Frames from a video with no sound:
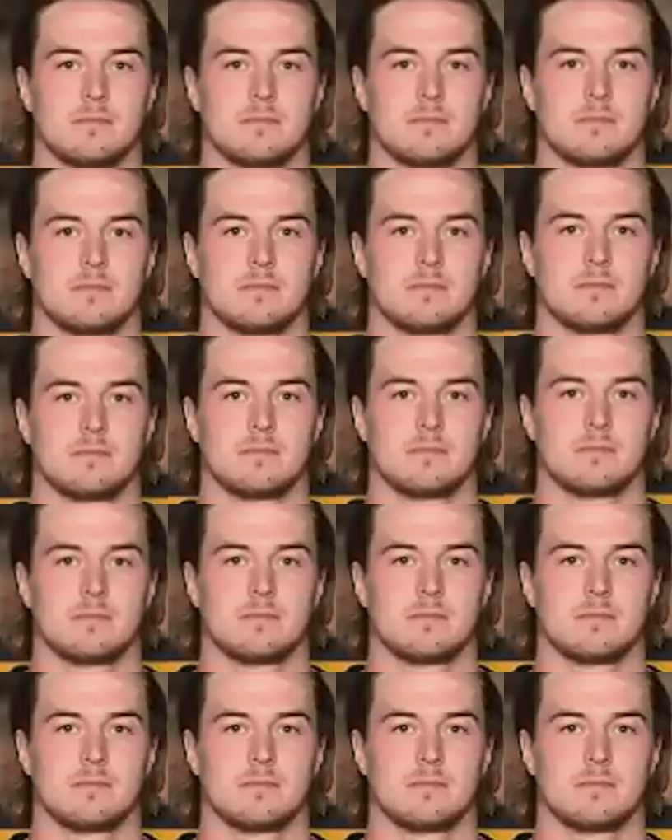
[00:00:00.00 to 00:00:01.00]

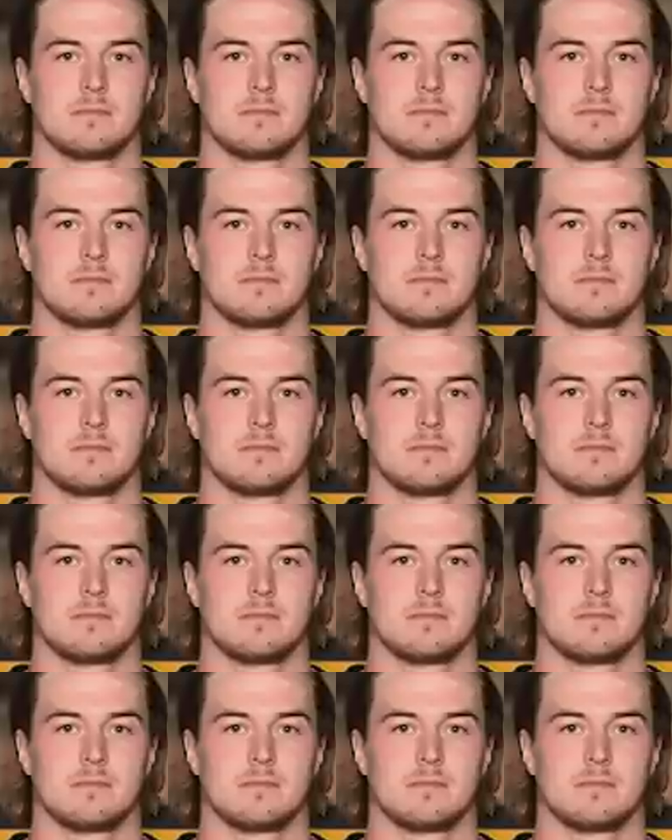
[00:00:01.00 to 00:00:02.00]

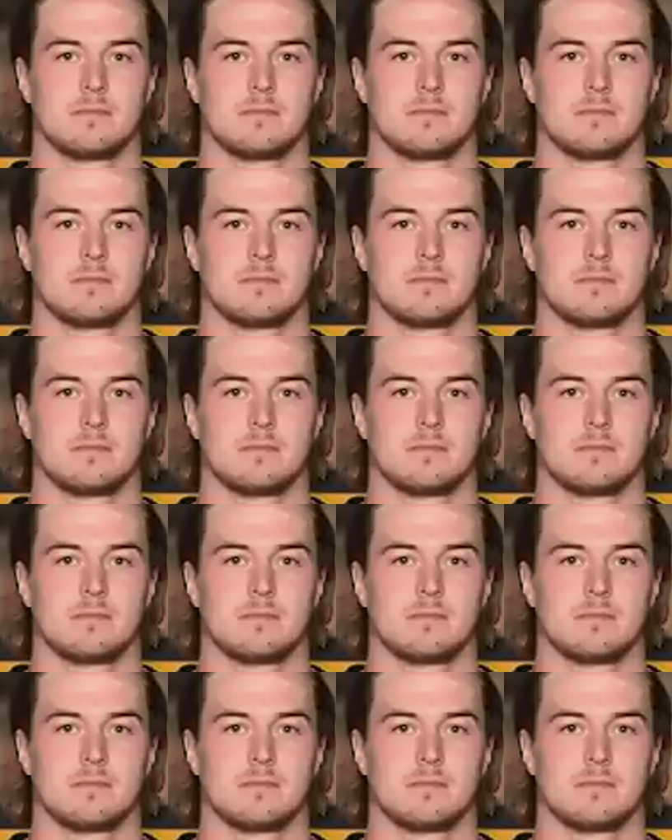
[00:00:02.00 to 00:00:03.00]

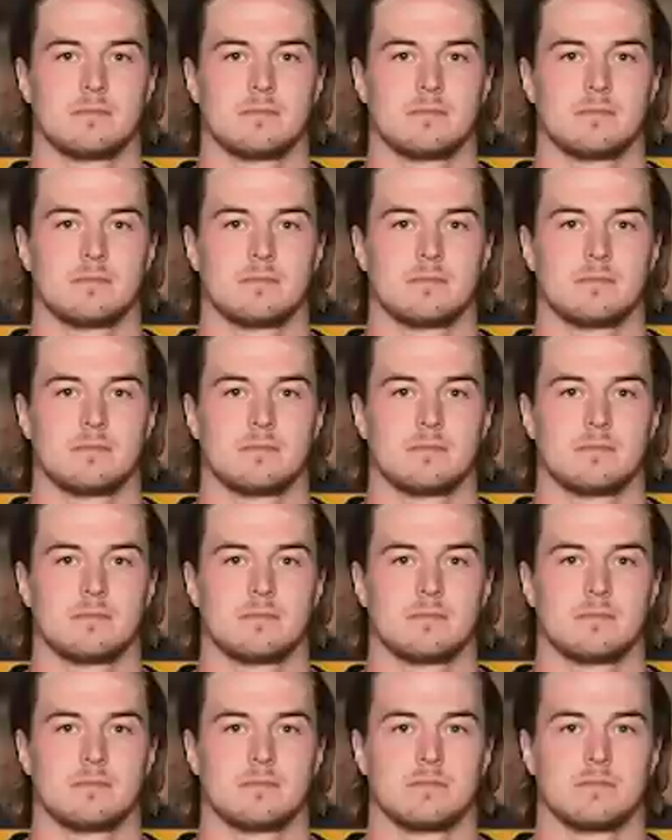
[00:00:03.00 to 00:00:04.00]

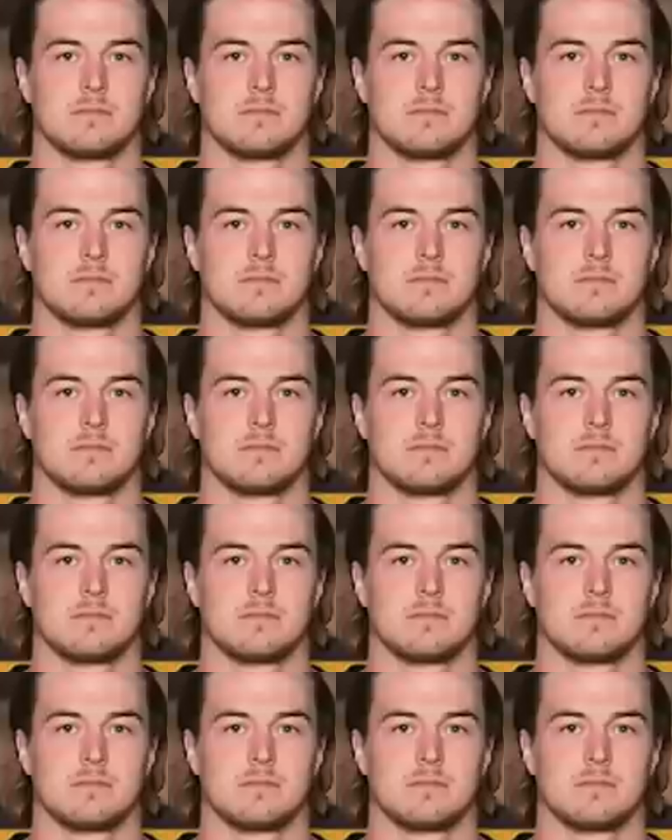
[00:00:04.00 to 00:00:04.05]
(not speaking)